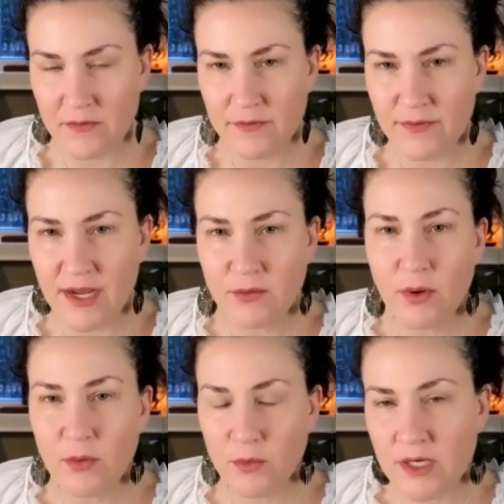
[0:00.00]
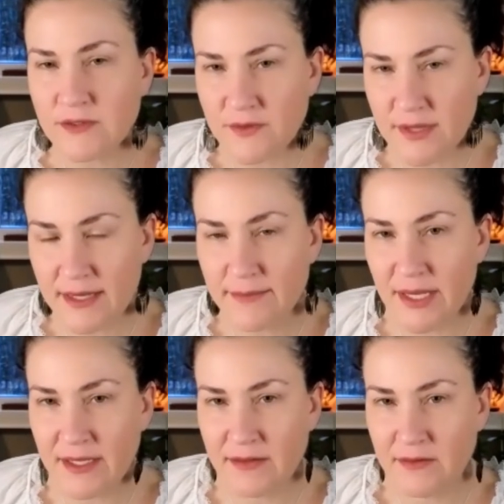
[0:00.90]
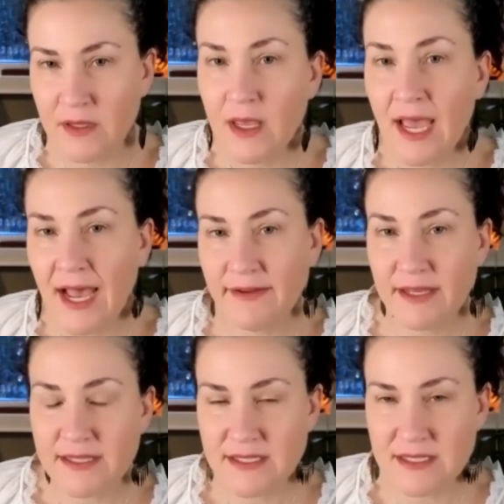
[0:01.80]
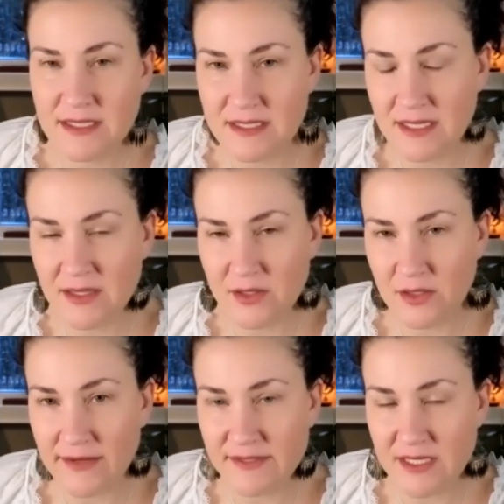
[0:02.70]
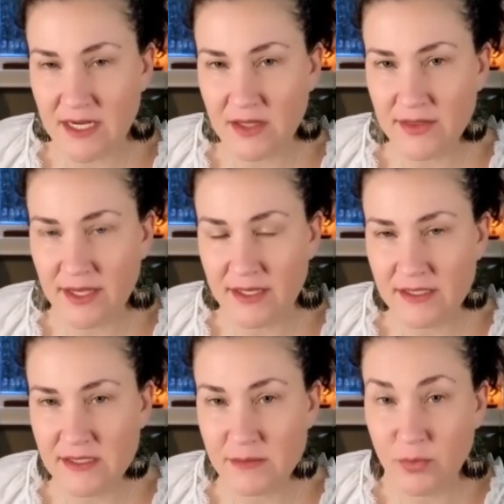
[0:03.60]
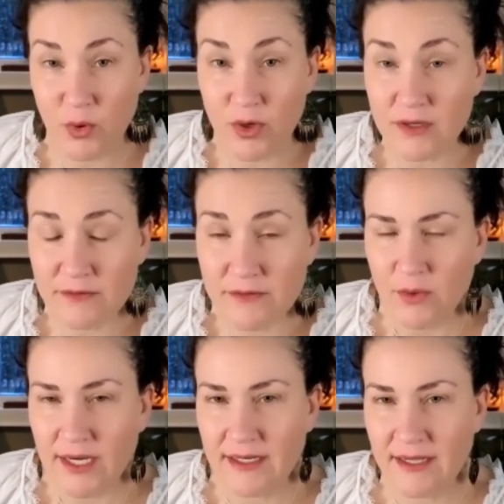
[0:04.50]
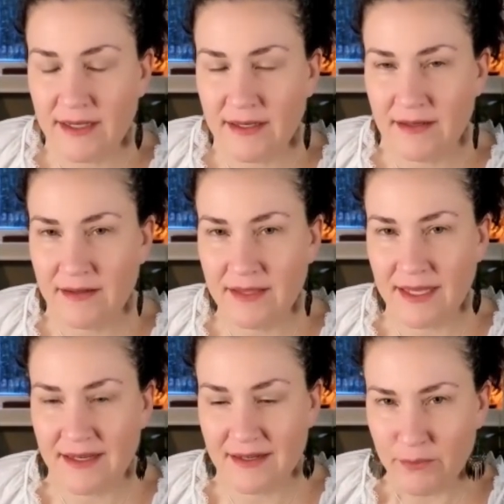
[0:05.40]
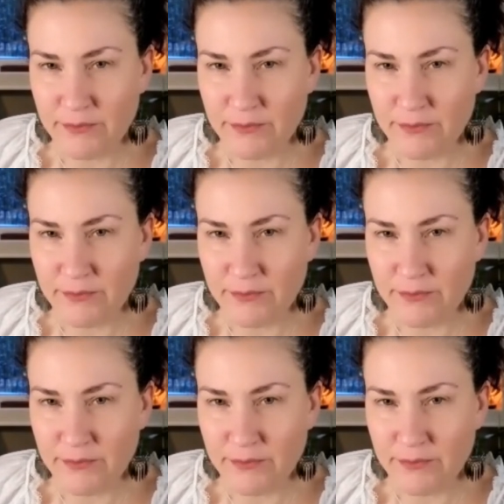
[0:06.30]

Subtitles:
find what works for them, and have a consistency in their lifestyle that is supportive, right? And that